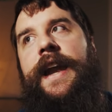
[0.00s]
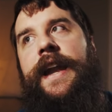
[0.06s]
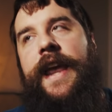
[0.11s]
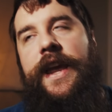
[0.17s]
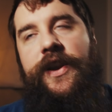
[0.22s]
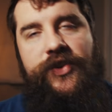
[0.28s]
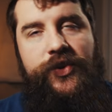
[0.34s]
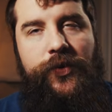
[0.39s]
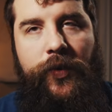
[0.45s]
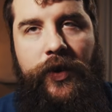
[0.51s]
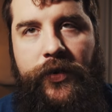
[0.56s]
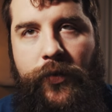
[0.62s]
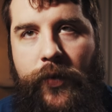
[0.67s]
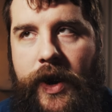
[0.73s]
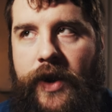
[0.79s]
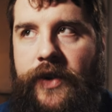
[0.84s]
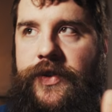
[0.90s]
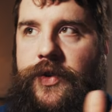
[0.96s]
In case you weren't
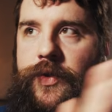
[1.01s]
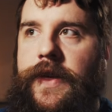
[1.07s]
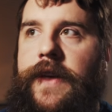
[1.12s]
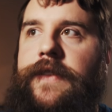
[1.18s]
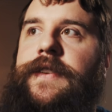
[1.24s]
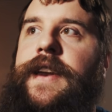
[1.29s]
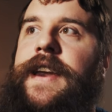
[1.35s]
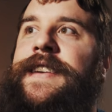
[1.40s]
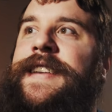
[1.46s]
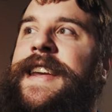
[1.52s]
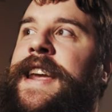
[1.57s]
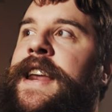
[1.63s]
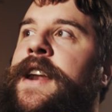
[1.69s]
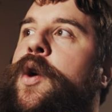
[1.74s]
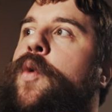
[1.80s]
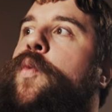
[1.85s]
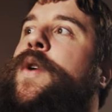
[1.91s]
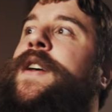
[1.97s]
aware,
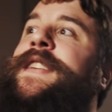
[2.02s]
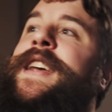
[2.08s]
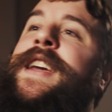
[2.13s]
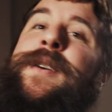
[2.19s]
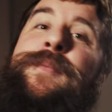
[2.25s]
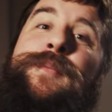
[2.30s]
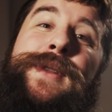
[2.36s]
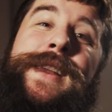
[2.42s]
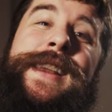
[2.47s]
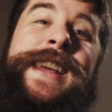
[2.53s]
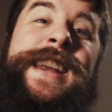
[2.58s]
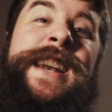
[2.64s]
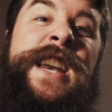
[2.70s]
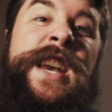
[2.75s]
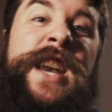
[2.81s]
2018 was a completely